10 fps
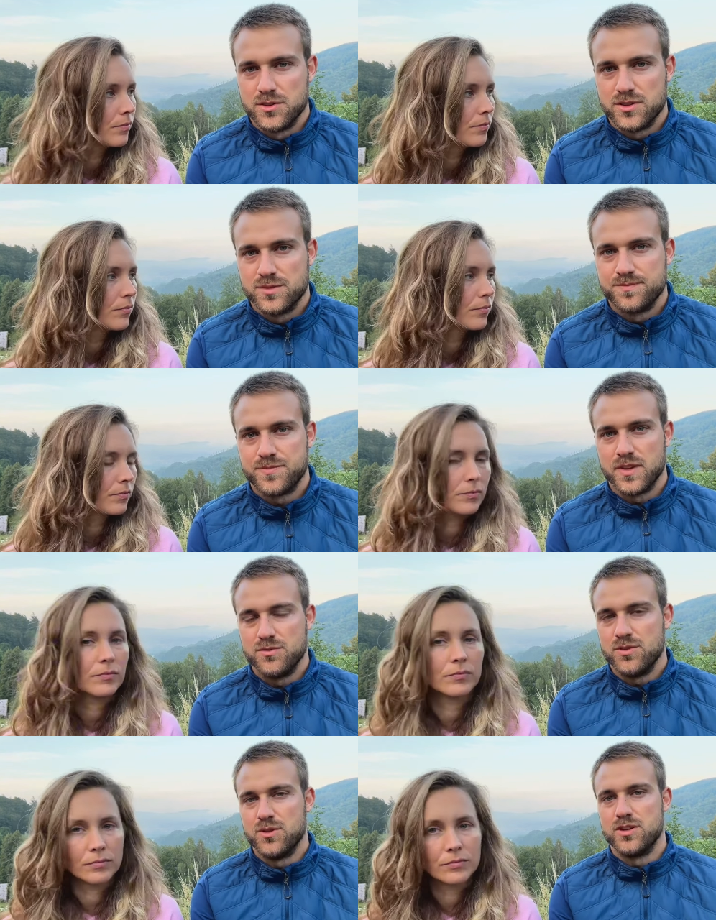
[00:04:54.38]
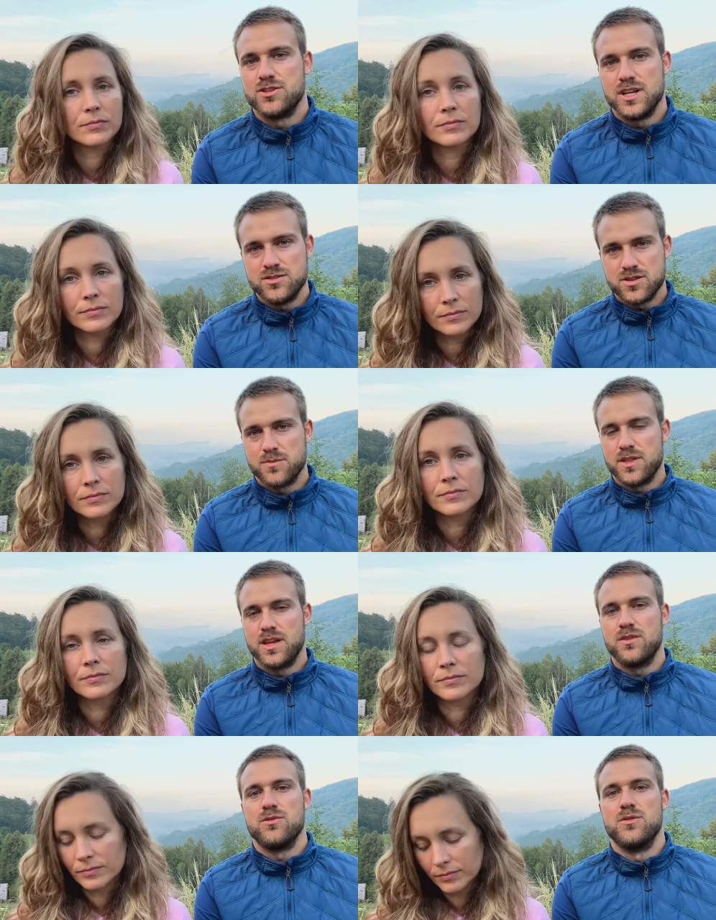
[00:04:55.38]
Speaker 1: Mm-hmm. If we mm-hmm. want to change something,
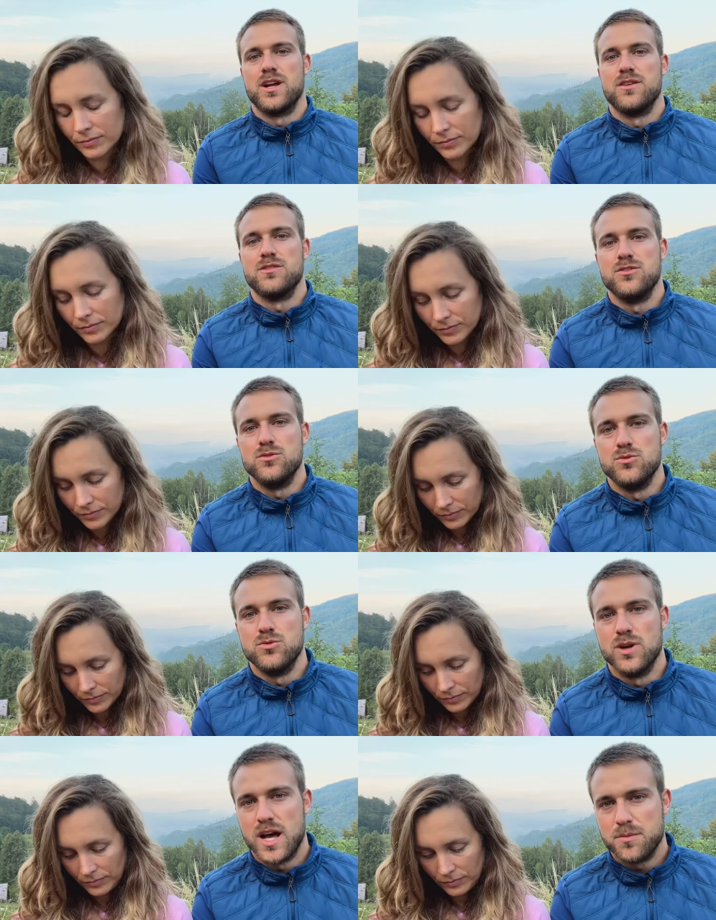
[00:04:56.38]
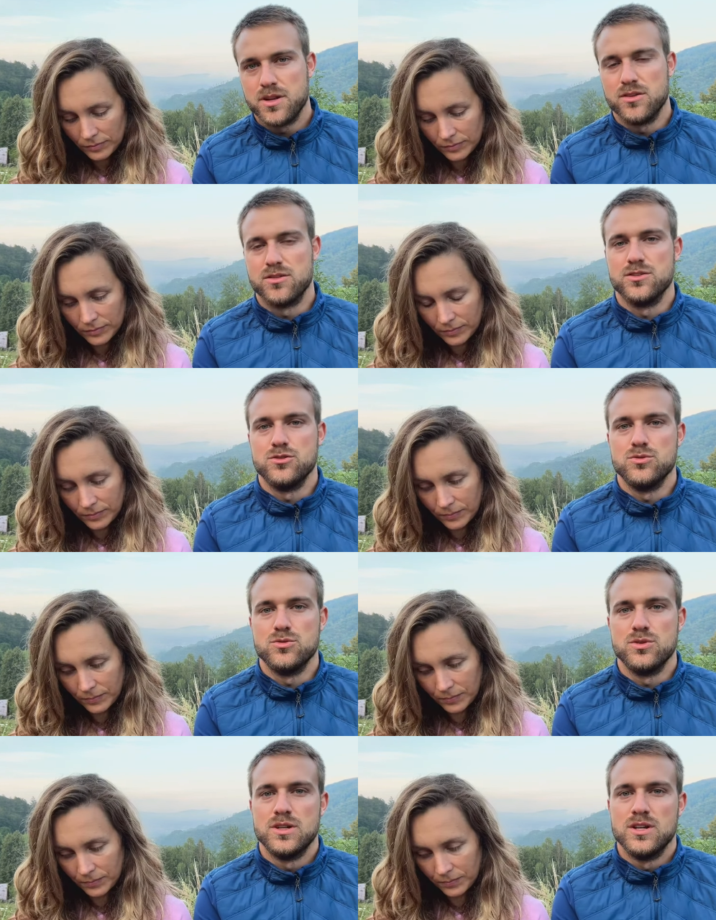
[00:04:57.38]
if we want to have a new habit or a new
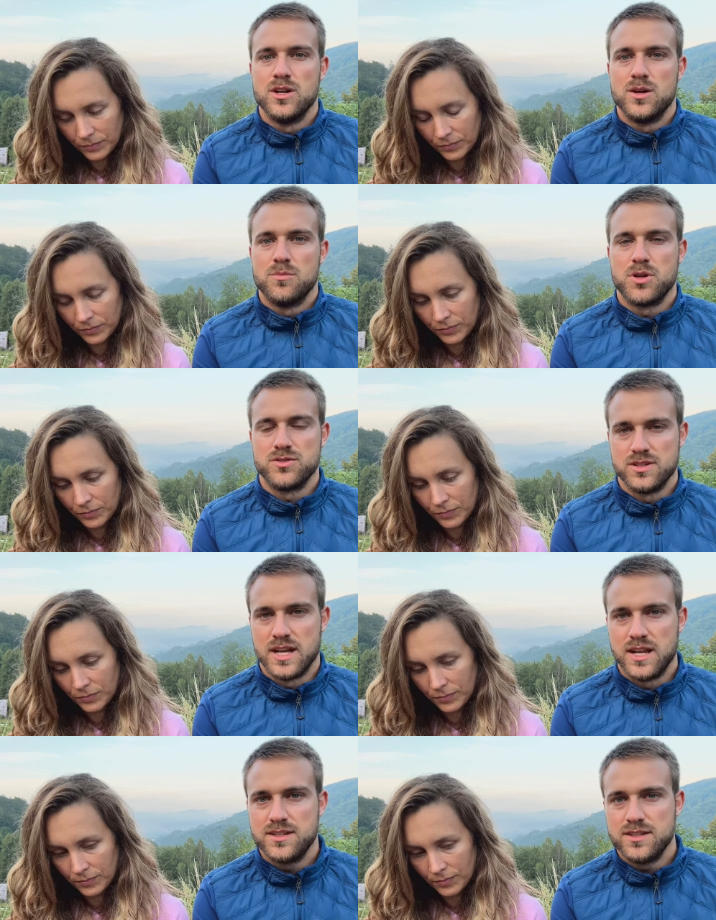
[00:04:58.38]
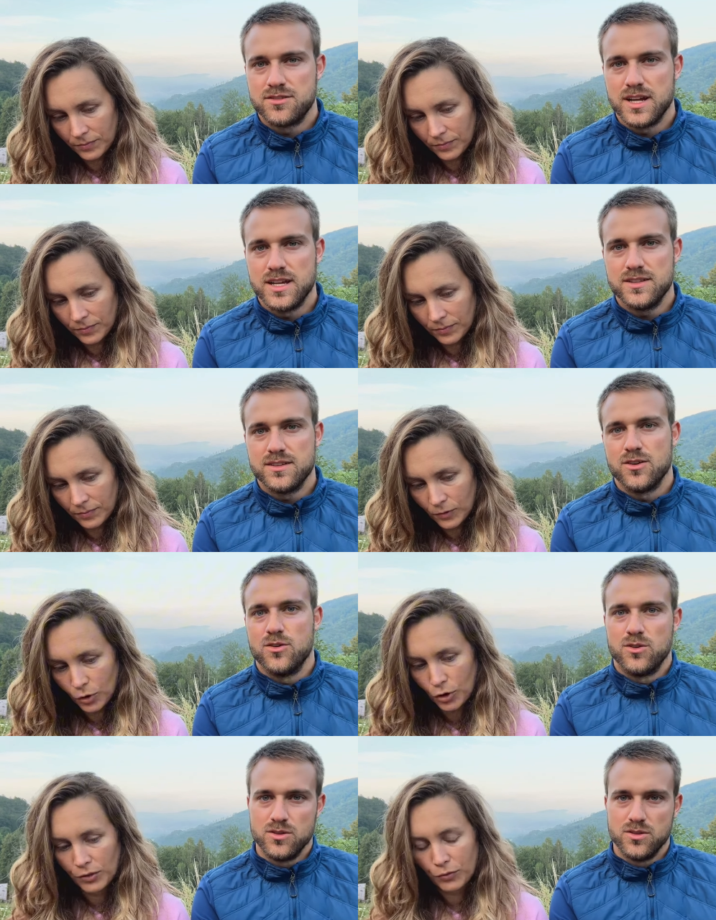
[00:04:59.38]
personality trait, or,
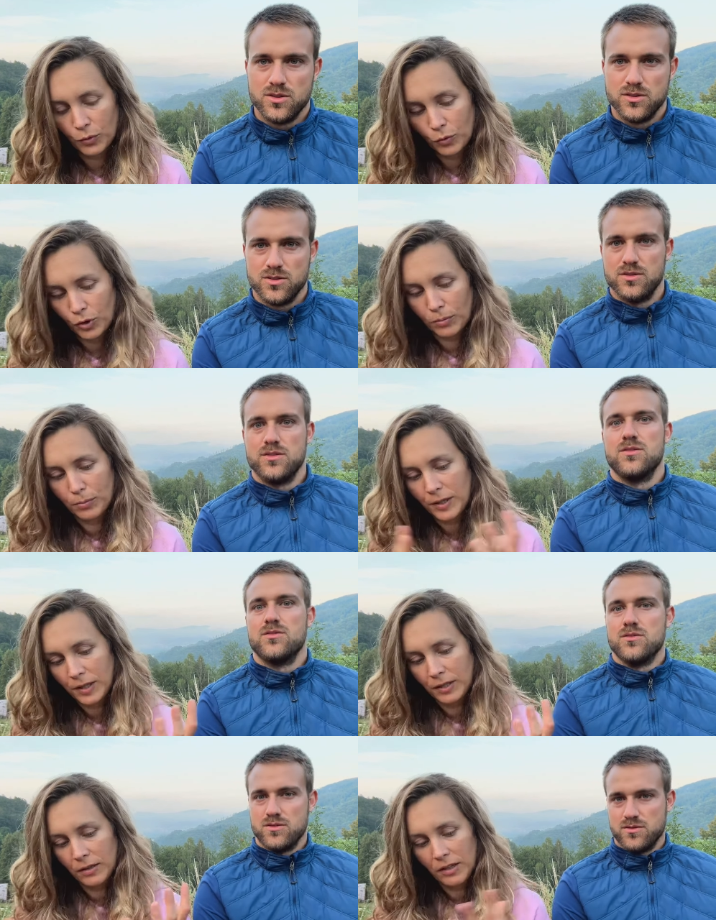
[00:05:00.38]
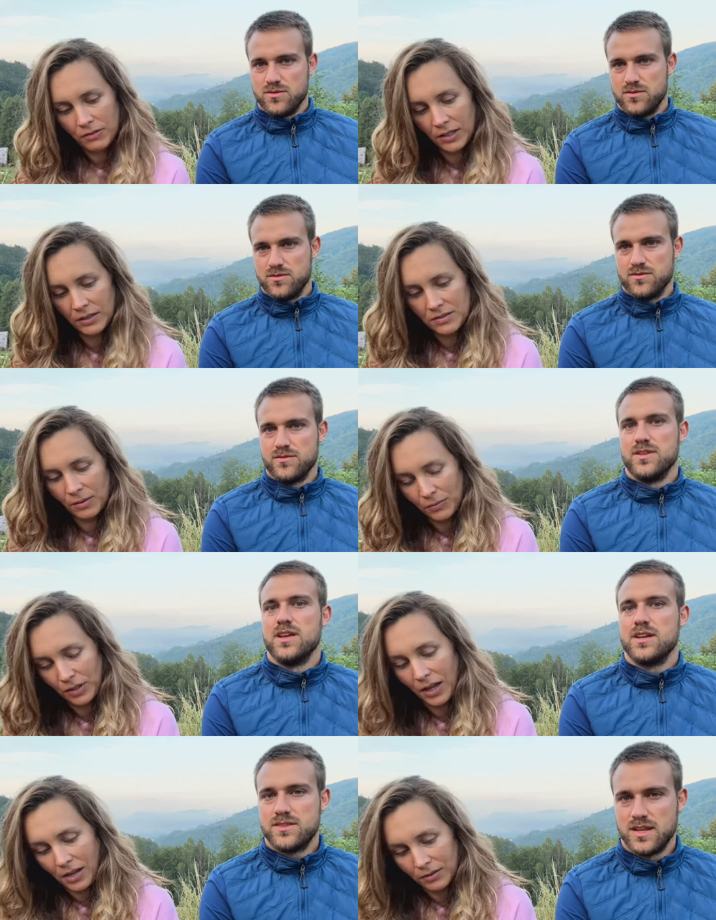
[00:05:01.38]
or if
Speaker 2: you want to be living something
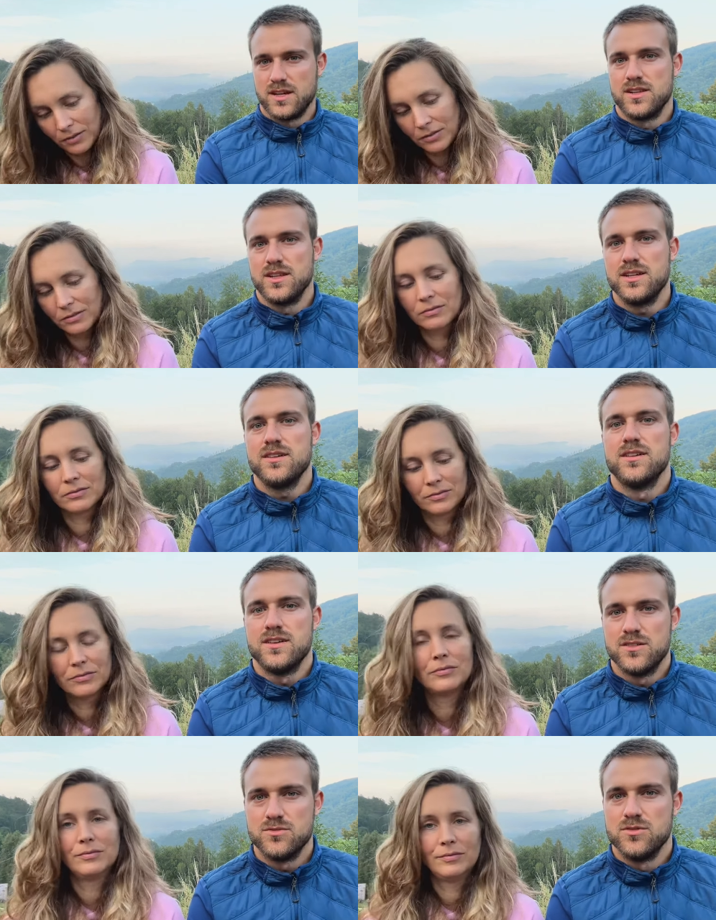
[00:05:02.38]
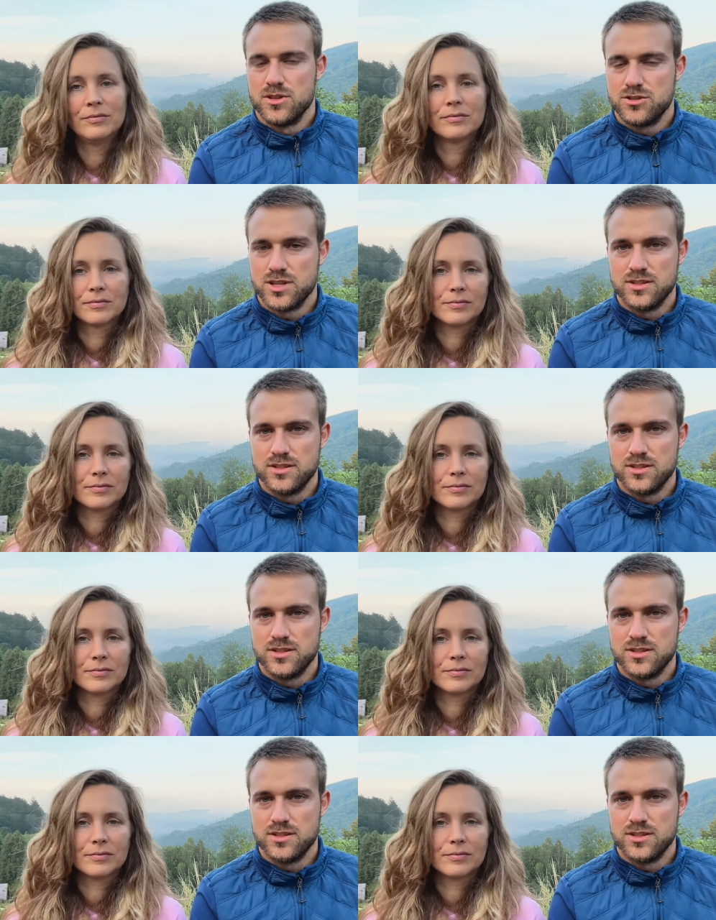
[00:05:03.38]
exactly, else.
Speaker 1: Exactly. We want to change